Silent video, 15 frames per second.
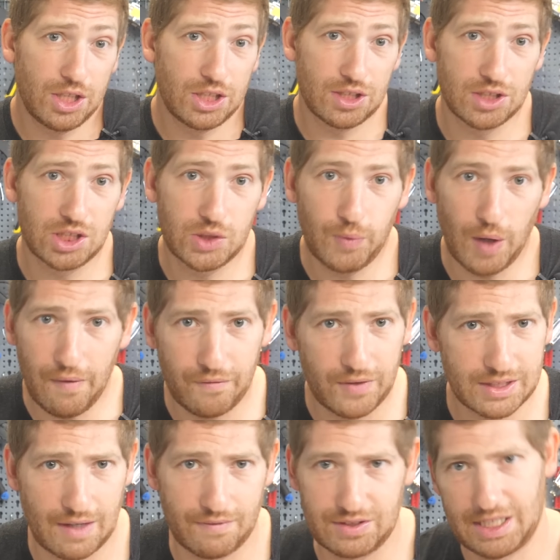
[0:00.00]
than just Zwift,
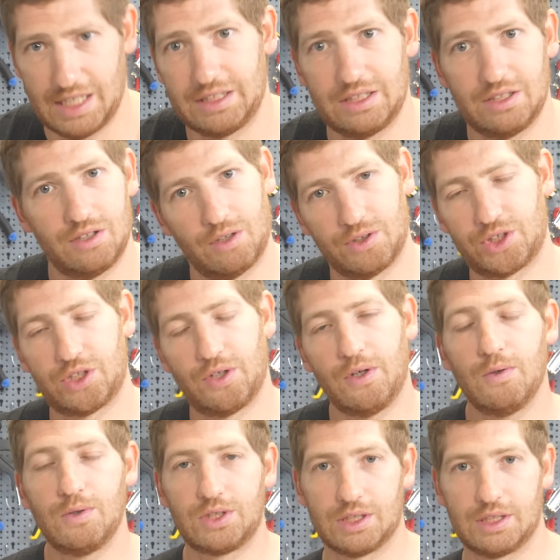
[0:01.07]
as I've tested and I'll show
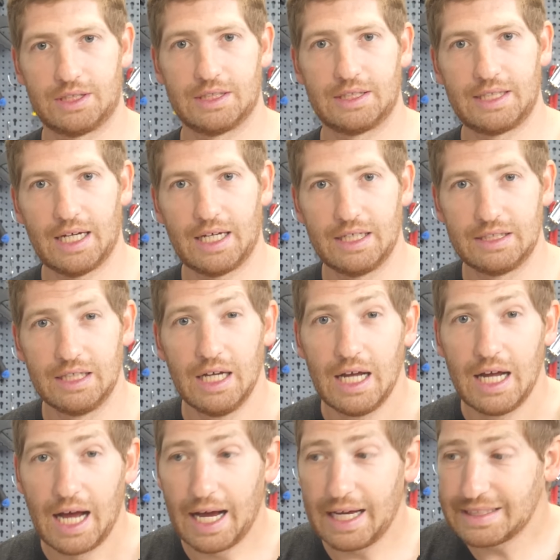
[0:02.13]
you in just a second.
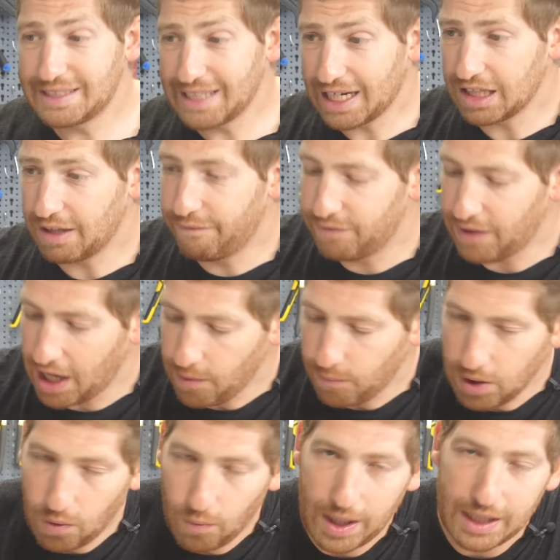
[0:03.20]
Uh, second, the flywheel